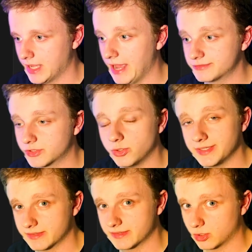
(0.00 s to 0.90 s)
After doing
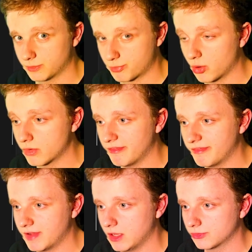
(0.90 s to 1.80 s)
this, go to Program
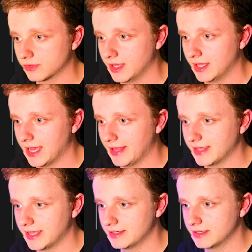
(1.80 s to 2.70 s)
Files and
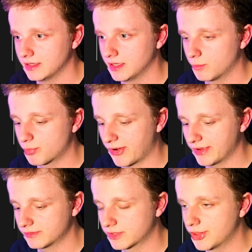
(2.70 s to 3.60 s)
then
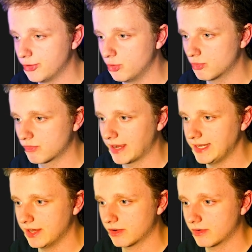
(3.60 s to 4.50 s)
press Q right
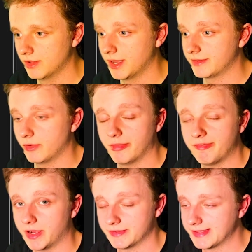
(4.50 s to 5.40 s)
here and they will
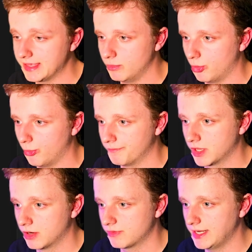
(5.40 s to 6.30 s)
find QEMU.
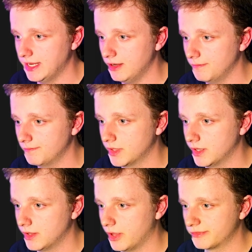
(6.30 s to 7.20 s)
Right here,
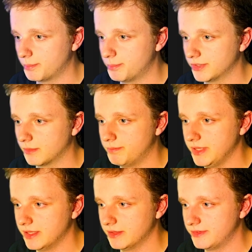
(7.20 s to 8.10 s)
you have to put the
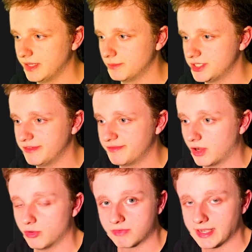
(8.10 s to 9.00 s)
B DMG
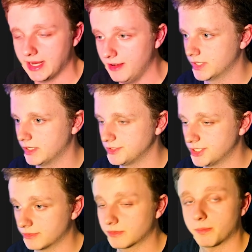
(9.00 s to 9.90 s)
file right here.
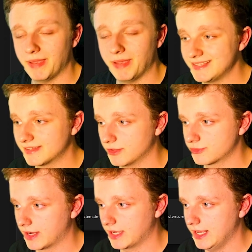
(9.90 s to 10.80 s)
Just paste it
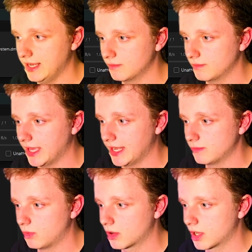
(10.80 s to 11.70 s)
right here and it
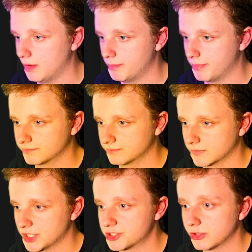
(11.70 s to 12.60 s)
will copy.
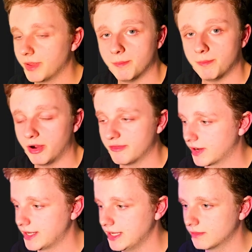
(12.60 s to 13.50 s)
It should be above
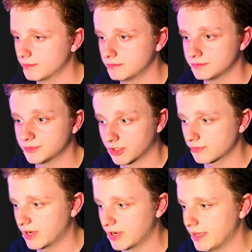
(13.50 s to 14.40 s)
right here. Doesn't
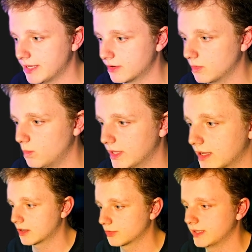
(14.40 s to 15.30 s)
really matter. We
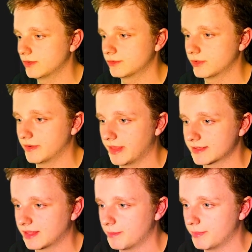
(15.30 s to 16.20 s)
can continue to the next
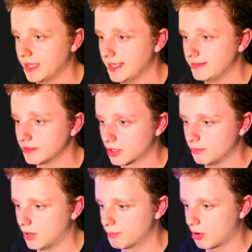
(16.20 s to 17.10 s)
step in the
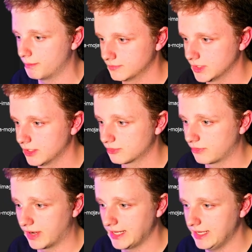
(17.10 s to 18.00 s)
command prompt. So
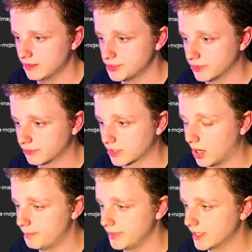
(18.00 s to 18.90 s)
right here, just
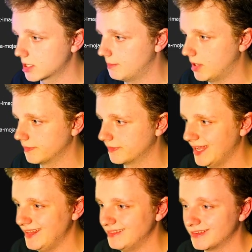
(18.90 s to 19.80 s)
copy the command
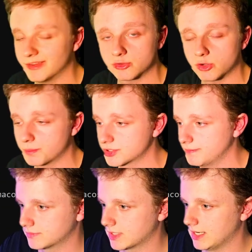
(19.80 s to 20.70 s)
in the
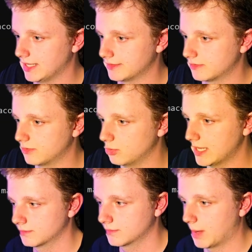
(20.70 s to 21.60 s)
description. Let's do
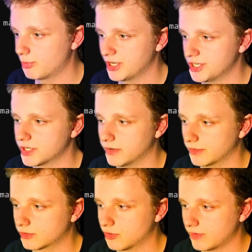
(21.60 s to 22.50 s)
that. I'm pretty sure
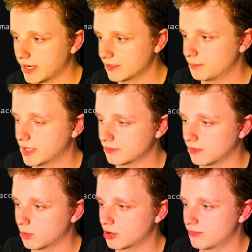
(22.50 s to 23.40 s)
that's correct because it
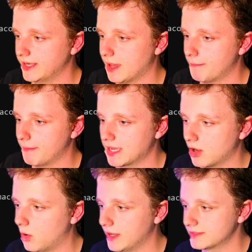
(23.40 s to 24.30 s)
will create a Mac
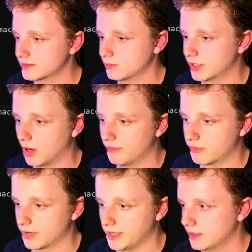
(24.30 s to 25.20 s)
OS
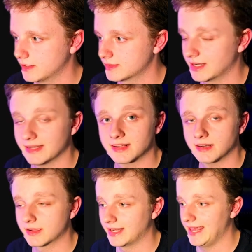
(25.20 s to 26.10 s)
recovery. So let's
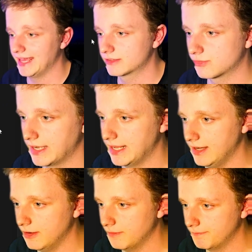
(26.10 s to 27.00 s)
click on X right
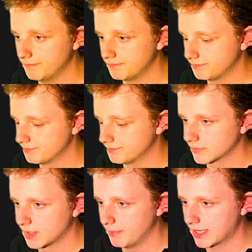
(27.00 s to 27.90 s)
here.
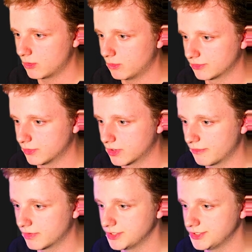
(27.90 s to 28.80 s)
Mac OS
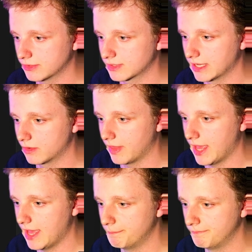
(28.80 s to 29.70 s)
recovery, just click on
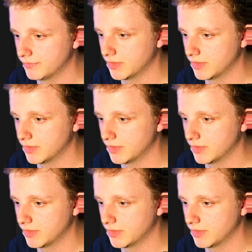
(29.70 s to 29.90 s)
M.